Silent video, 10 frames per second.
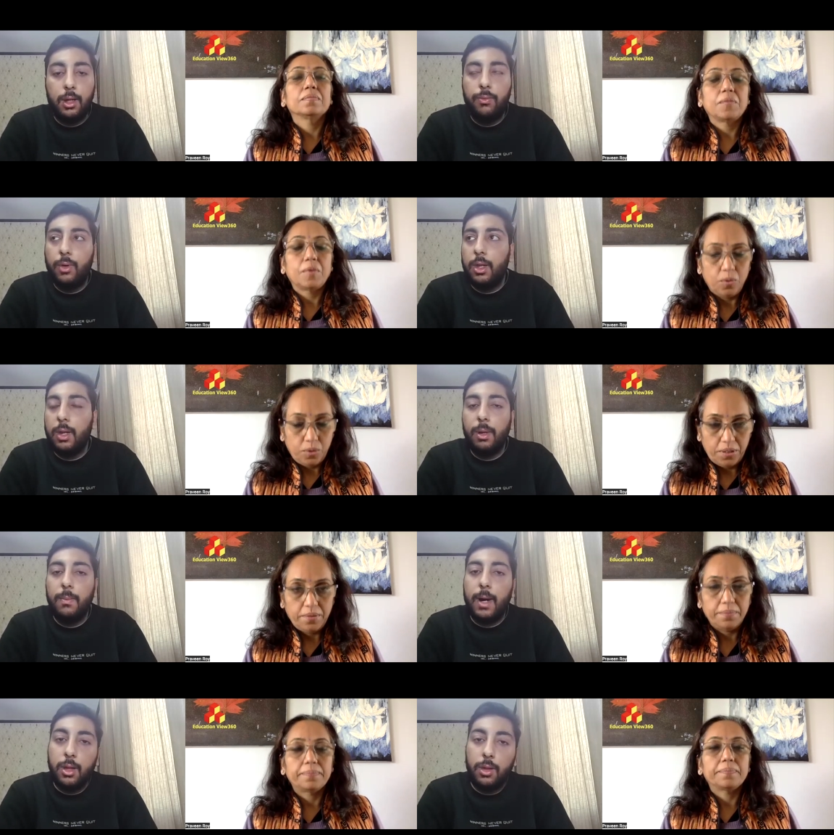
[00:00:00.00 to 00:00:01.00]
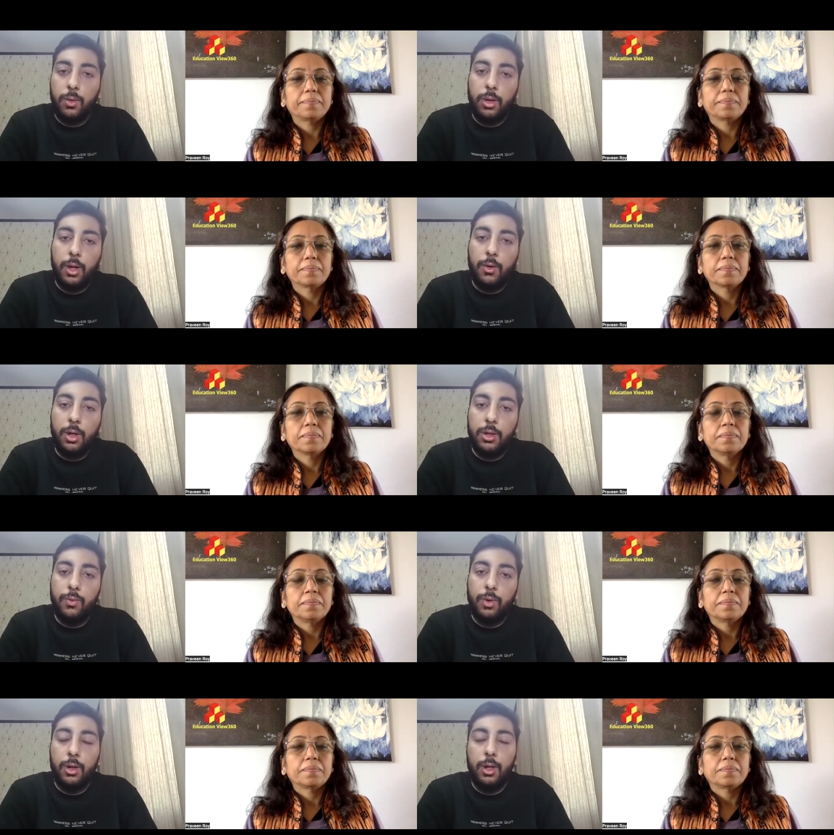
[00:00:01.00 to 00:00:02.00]
Speaker 1: Just for example, Mata Sundari
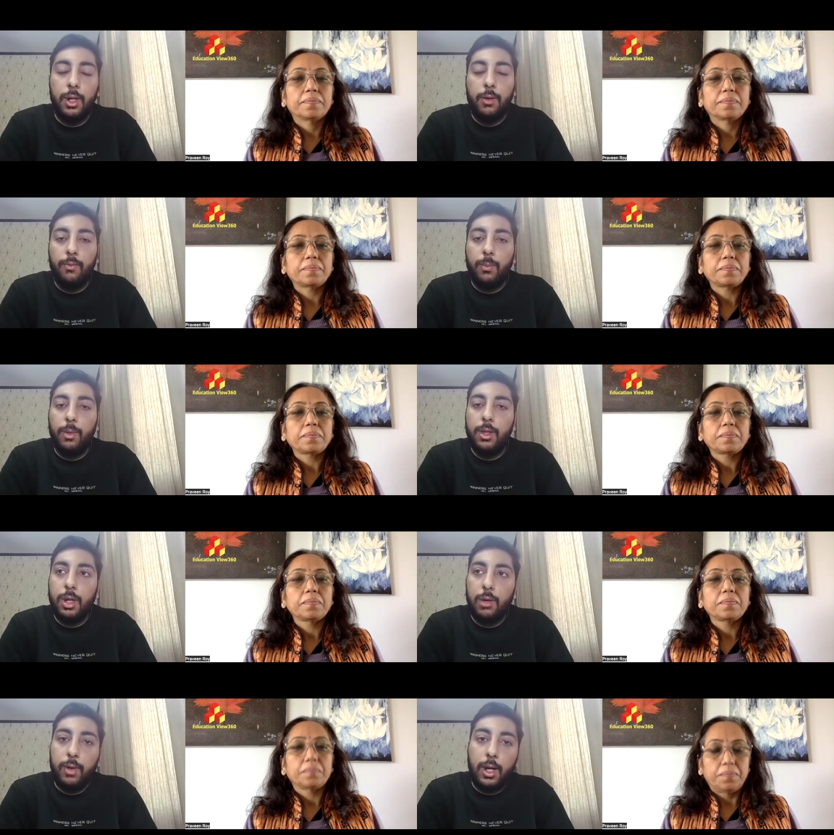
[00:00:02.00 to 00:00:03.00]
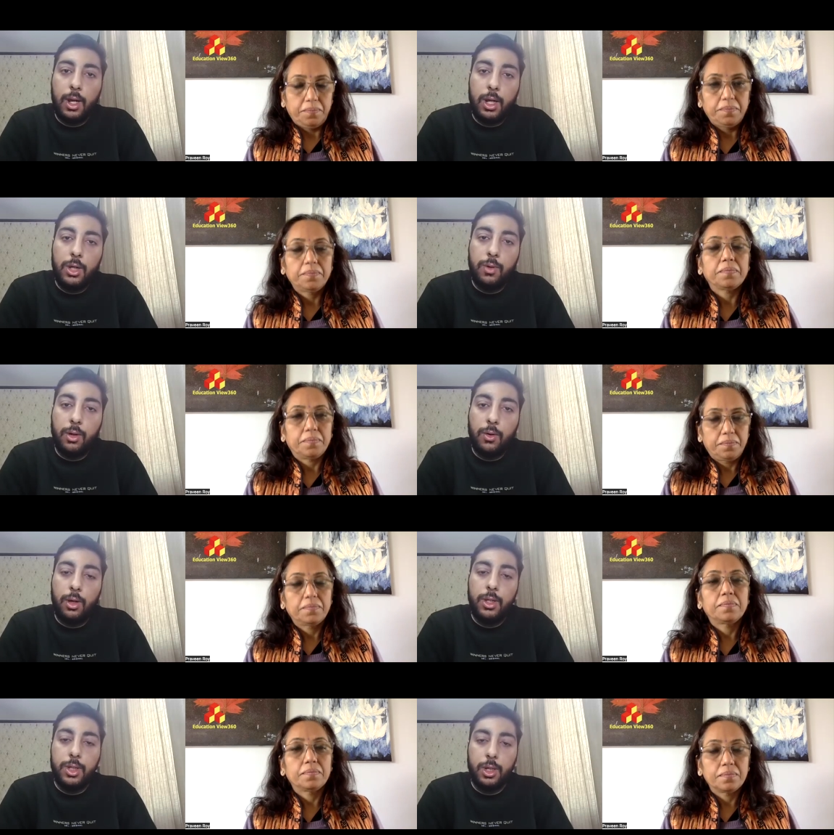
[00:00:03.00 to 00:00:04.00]
College for Women, Sri
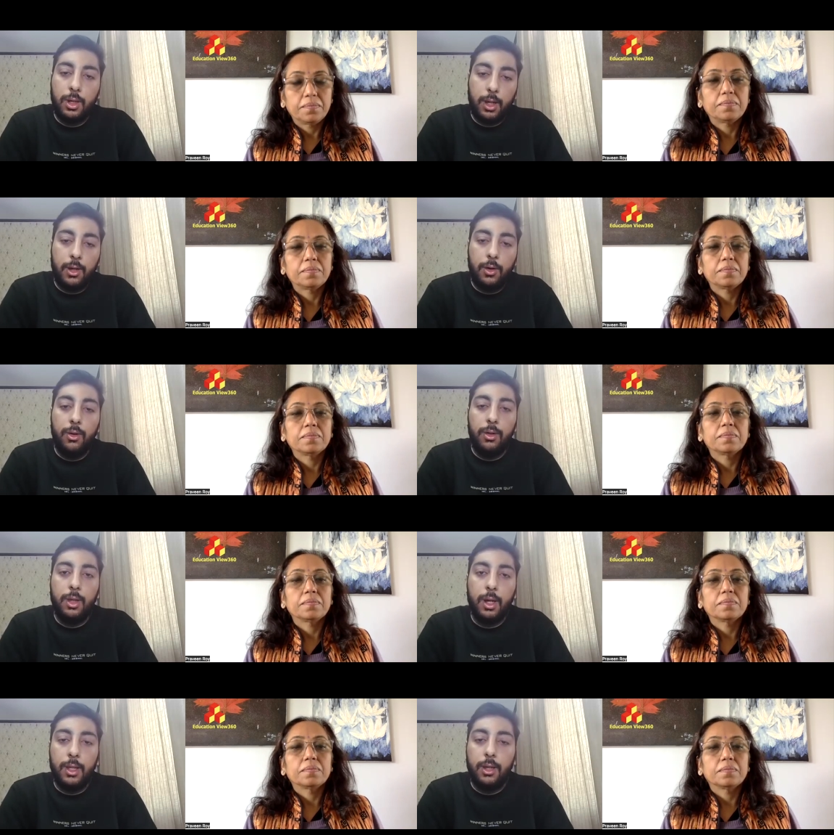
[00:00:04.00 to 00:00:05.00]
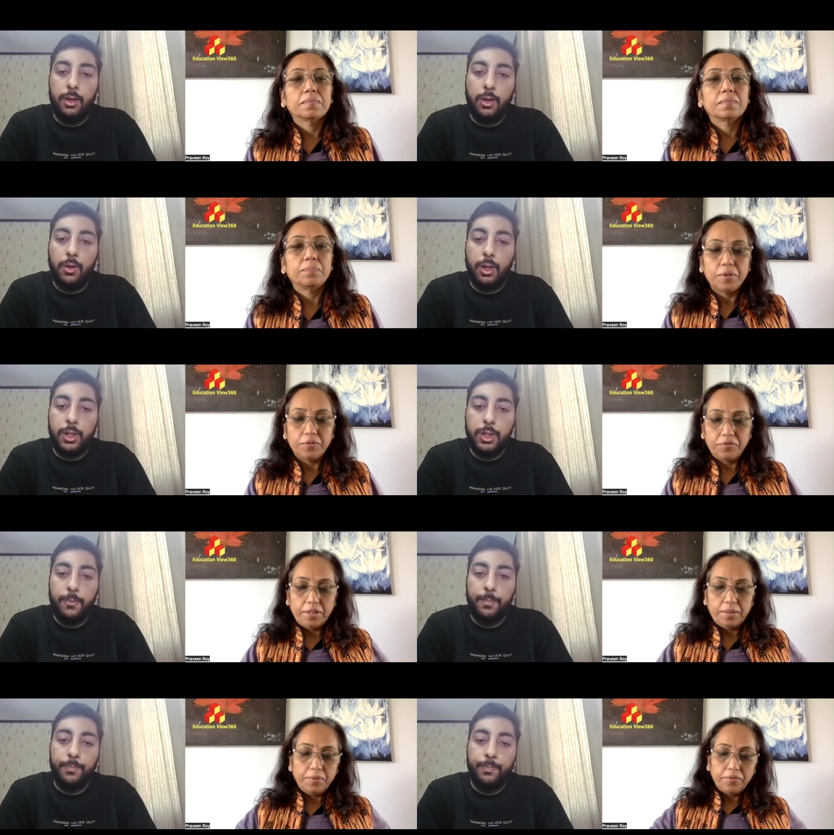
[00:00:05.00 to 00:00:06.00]
Venkateshwar College, all others the
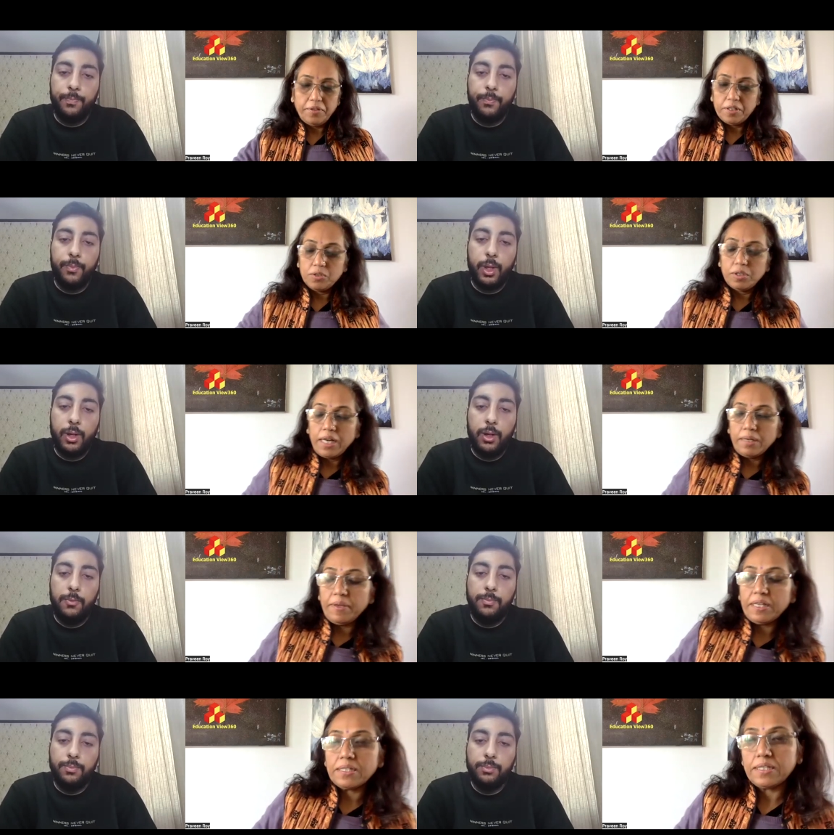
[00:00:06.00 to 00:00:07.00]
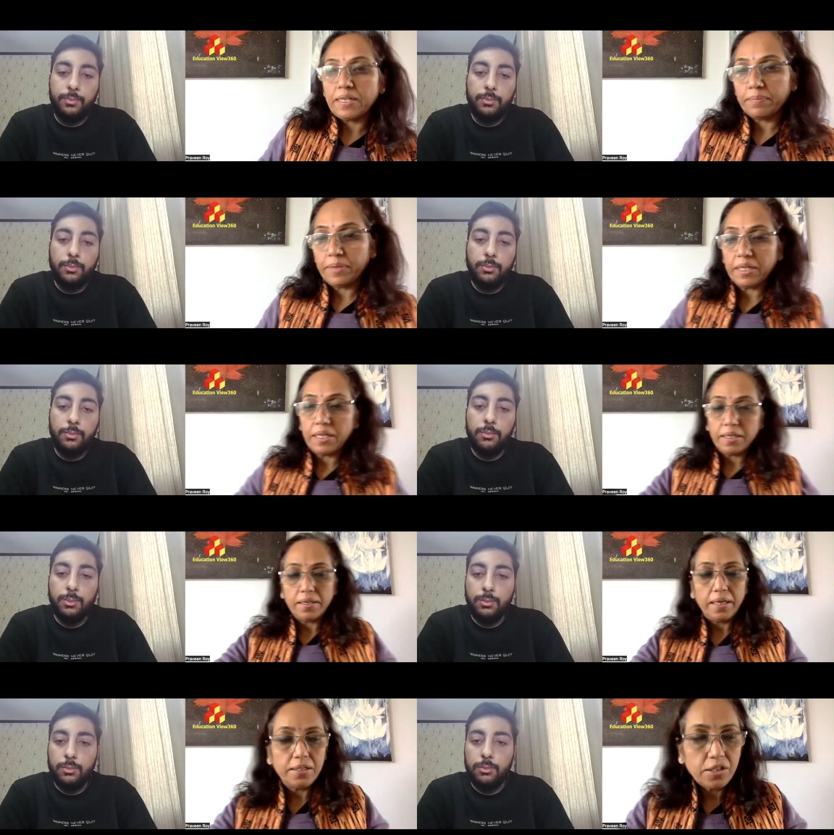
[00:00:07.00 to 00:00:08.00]
college.
Speaker 2: Perfect. So that makes it amply
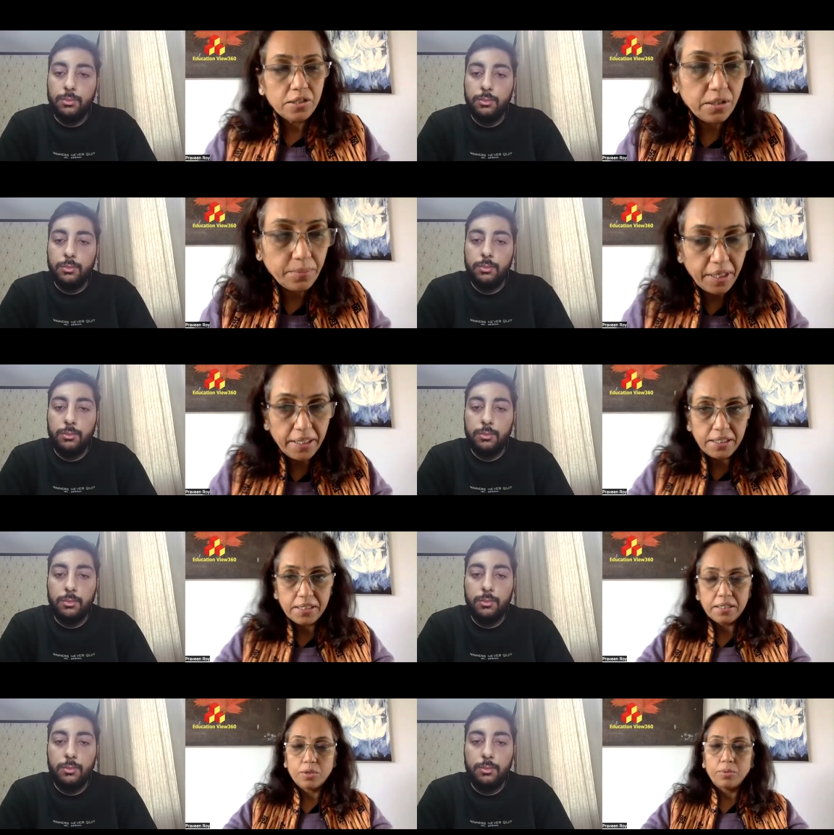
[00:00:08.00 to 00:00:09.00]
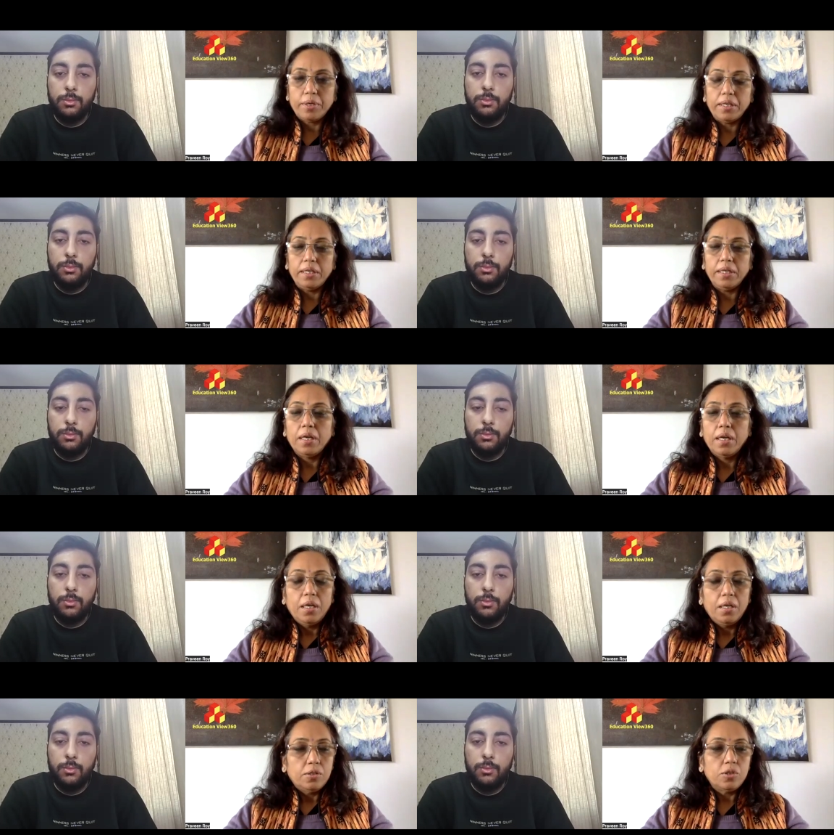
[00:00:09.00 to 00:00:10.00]
clear. I'll just summarize it quickly.
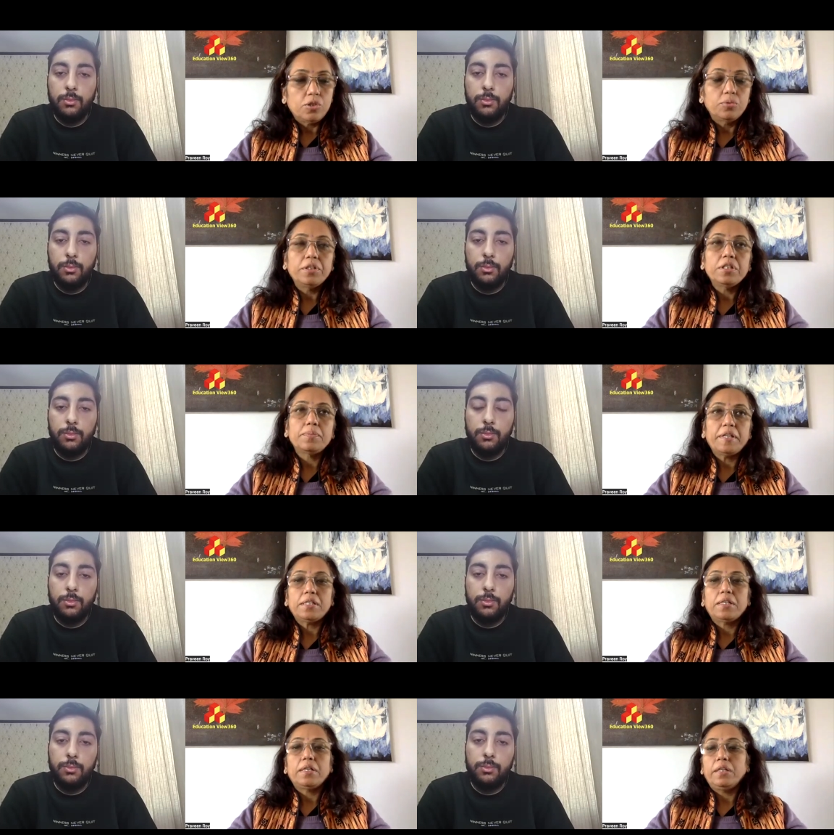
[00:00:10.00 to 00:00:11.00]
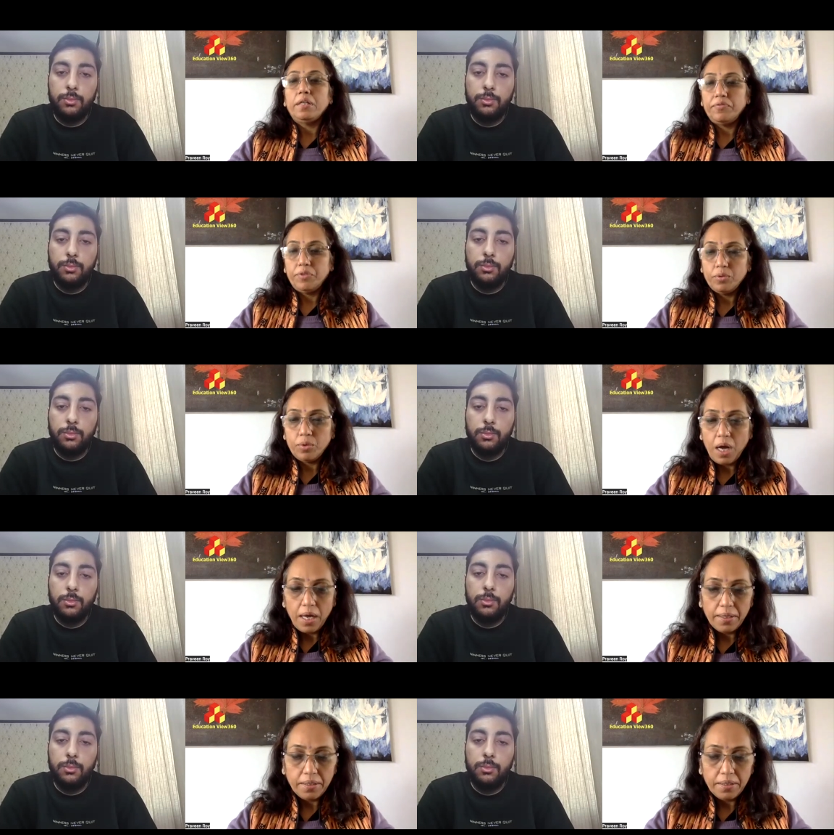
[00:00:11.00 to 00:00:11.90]
So students, basically, if you are